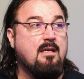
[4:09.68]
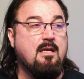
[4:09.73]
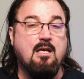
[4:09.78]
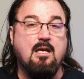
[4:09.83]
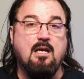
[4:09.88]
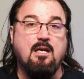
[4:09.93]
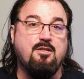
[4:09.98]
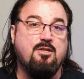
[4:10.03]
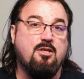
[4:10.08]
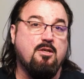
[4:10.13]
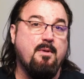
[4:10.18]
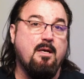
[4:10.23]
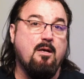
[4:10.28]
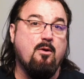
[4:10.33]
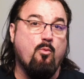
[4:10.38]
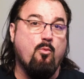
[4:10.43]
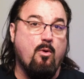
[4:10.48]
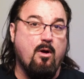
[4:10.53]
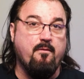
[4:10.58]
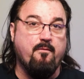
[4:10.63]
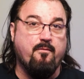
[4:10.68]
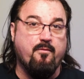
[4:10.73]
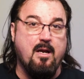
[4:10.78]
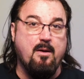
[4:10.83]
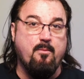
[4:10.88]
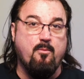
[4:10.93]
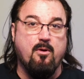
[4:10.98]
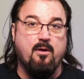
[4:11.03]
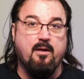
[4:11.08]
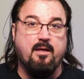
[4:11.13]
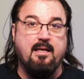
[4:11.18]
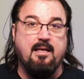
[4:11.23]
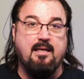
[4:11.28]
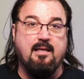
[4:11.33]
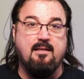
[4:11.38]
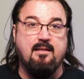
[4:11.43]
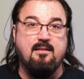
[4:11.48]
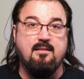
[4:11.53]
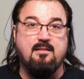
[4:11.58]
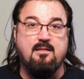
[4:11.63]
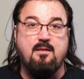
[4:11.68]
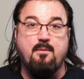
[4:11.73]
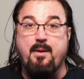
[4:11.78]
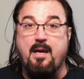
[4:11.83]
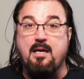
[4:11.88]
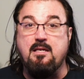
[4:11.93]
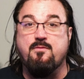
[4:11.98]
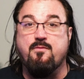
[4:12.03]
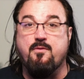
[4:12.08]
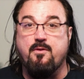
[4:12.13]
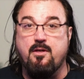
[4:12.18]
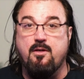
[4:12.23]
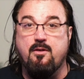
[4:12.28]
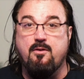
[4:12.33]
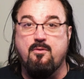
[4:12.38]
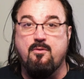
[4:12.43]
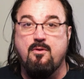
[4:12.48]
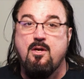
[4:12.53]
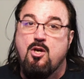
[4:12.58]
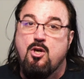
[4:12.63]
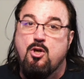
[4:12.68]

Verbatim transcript: Assuming one framework is the best for you